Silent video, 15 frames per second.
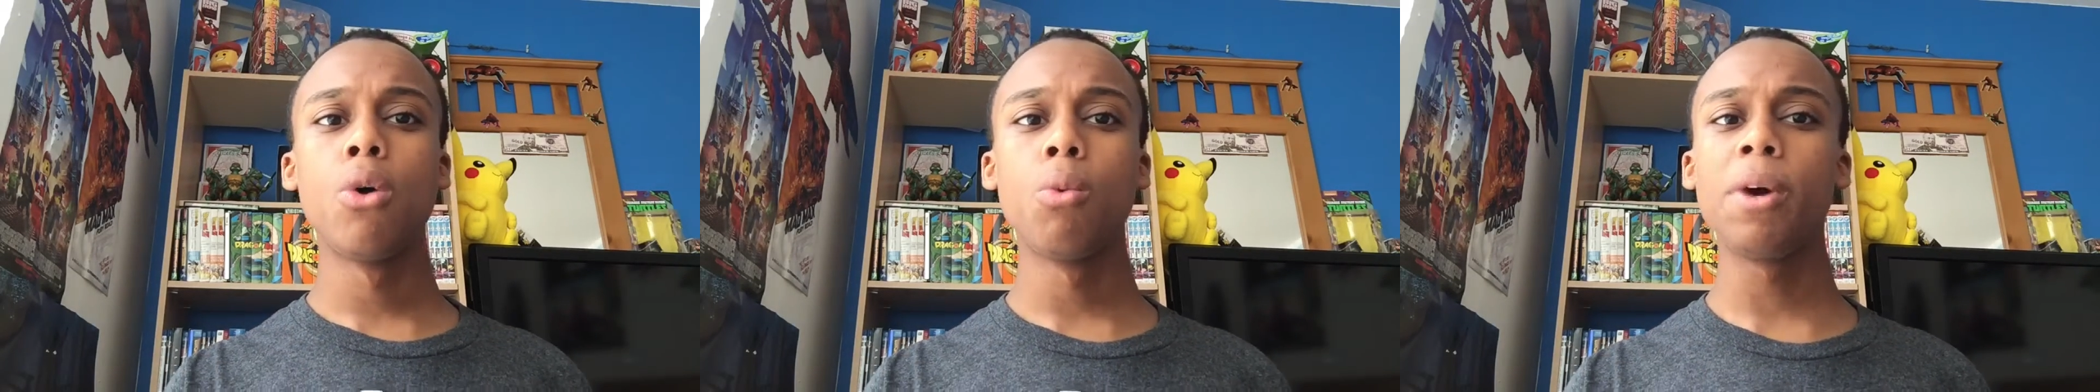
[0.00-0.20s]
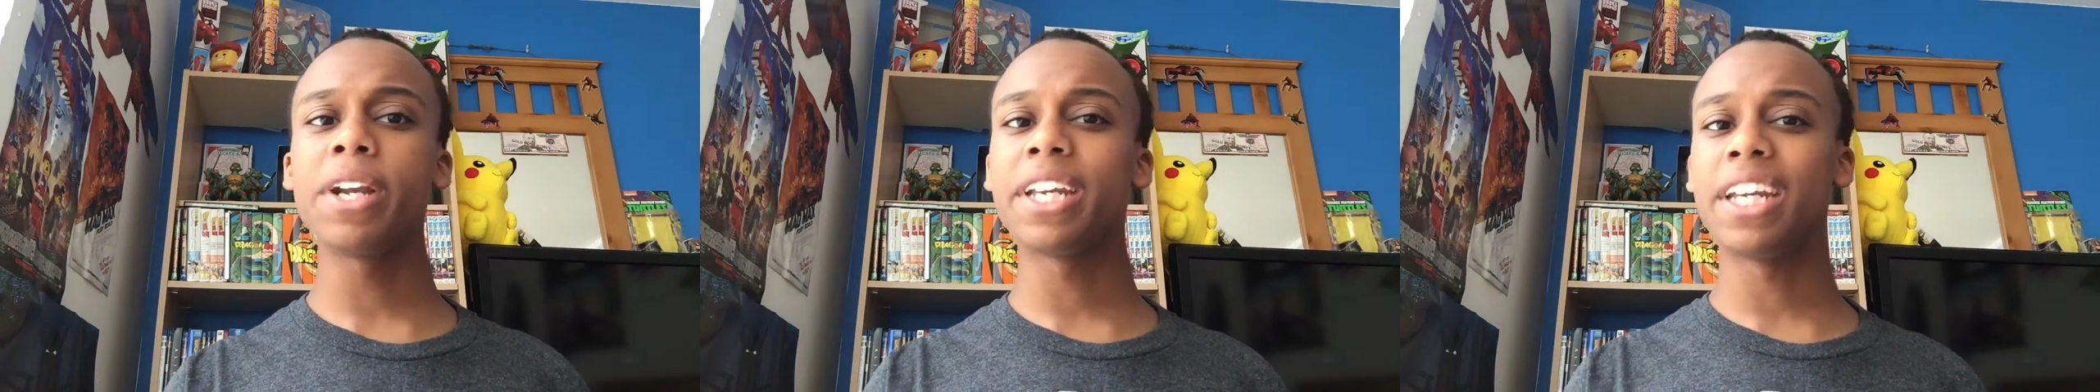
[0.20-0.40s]

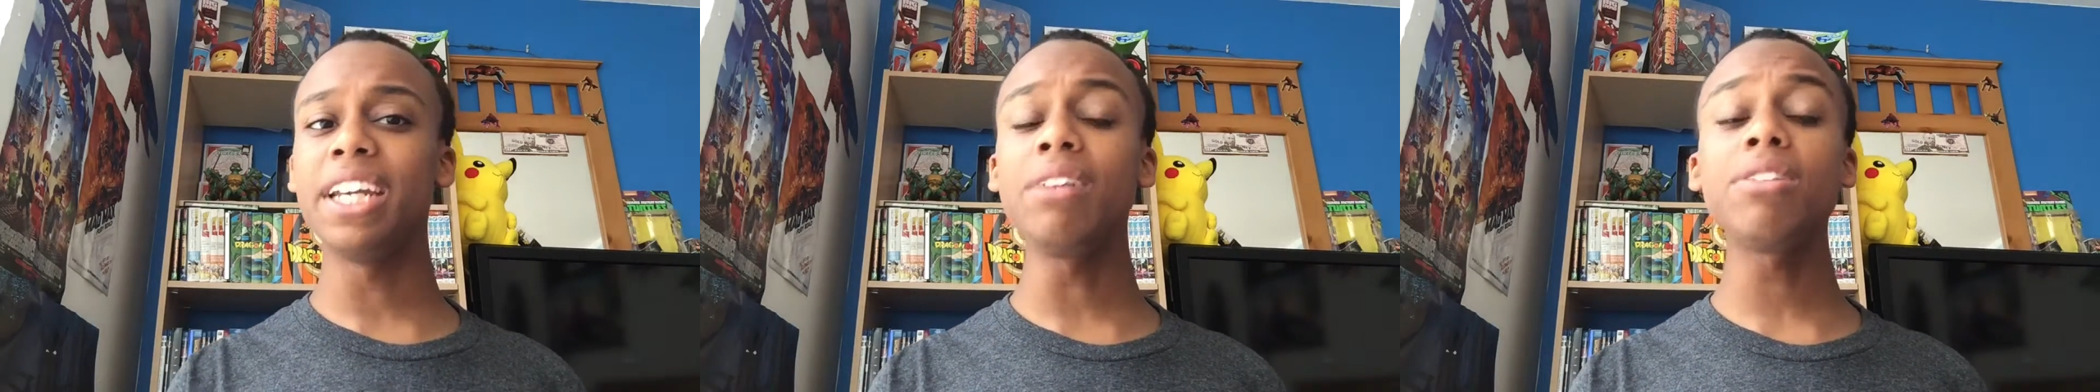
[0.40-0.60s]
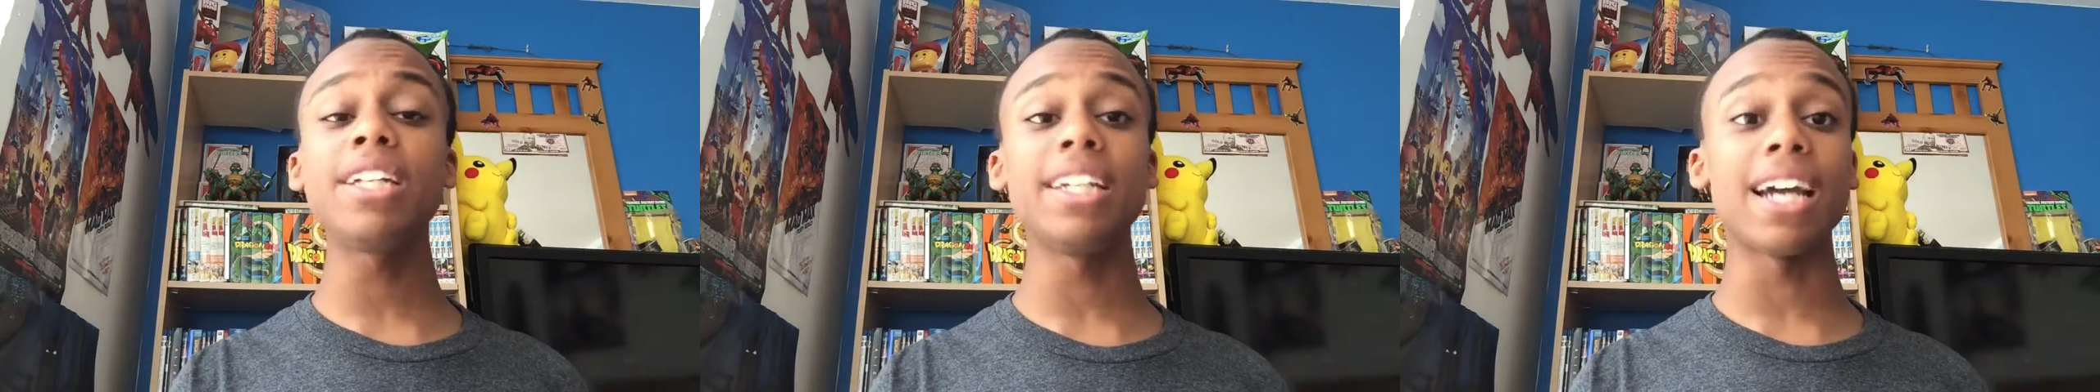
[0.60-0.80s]
which
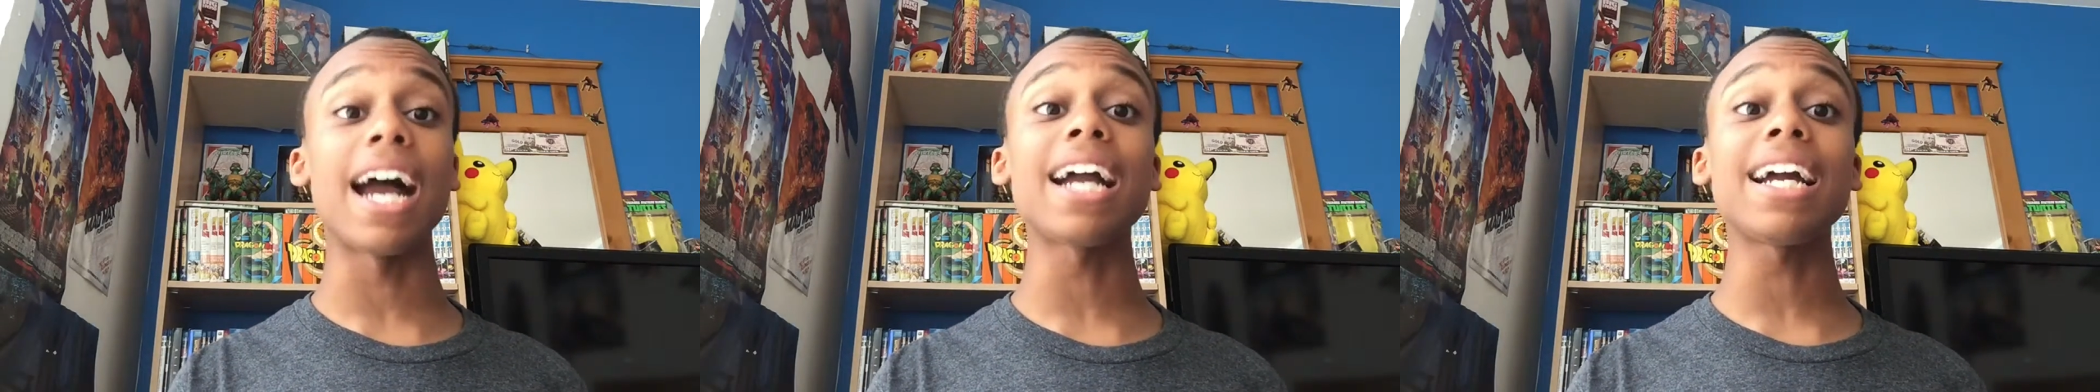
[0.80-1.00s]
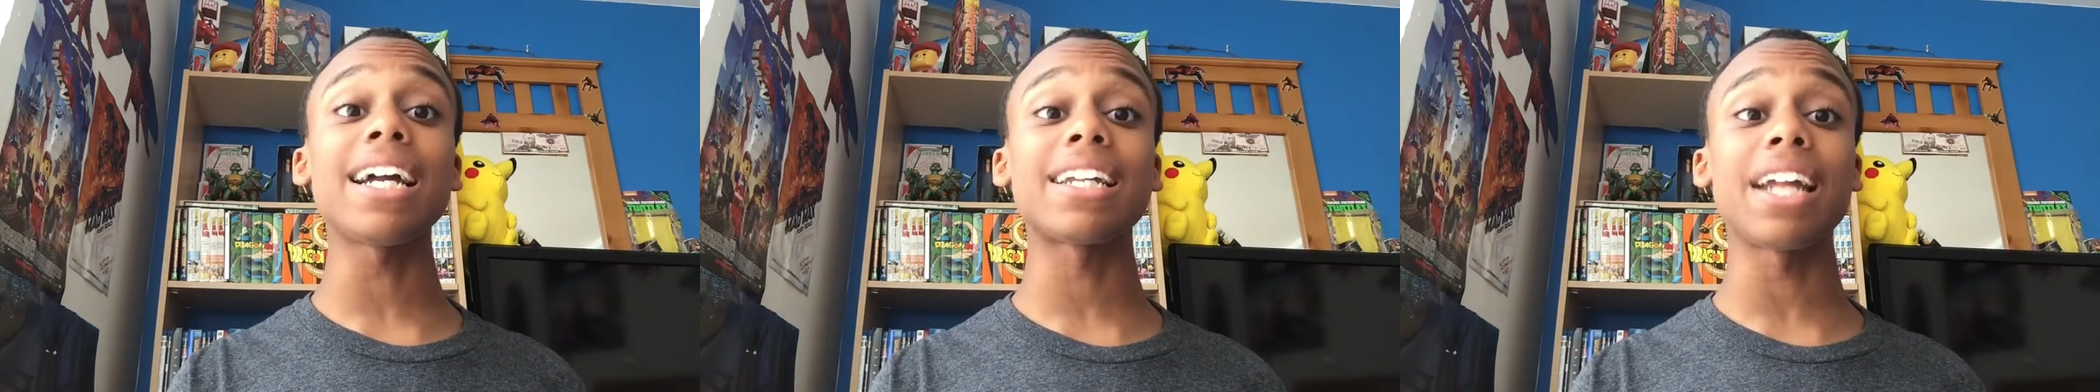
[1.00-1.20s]
he was,
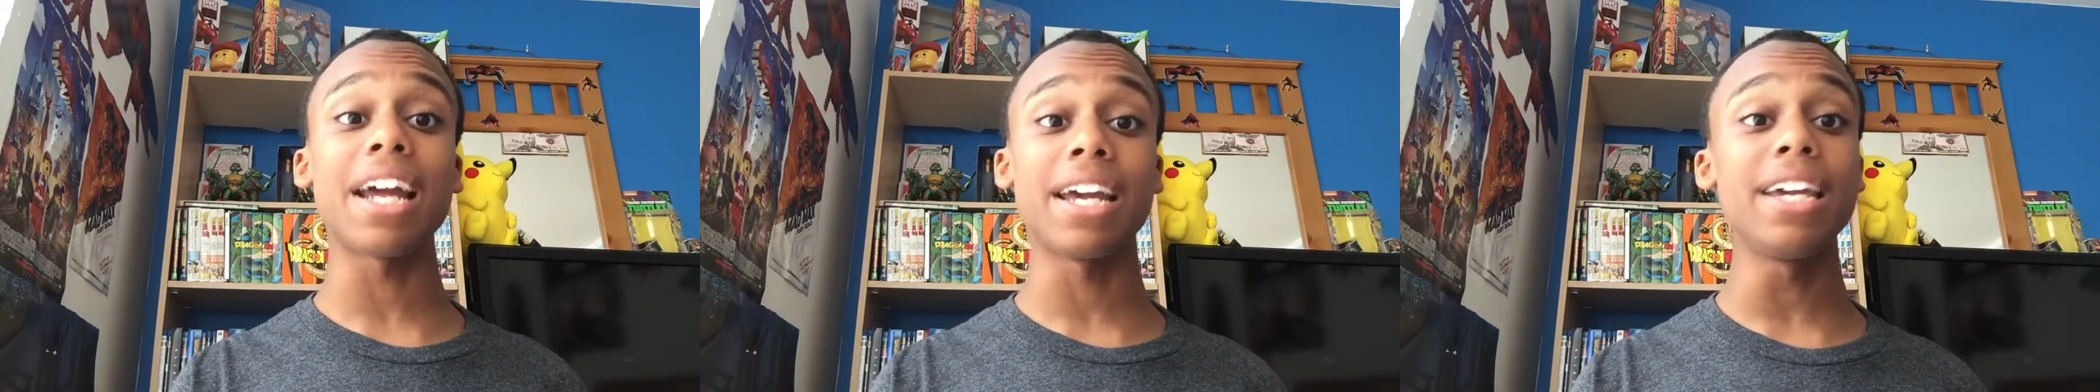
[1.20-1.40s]
I gotta say,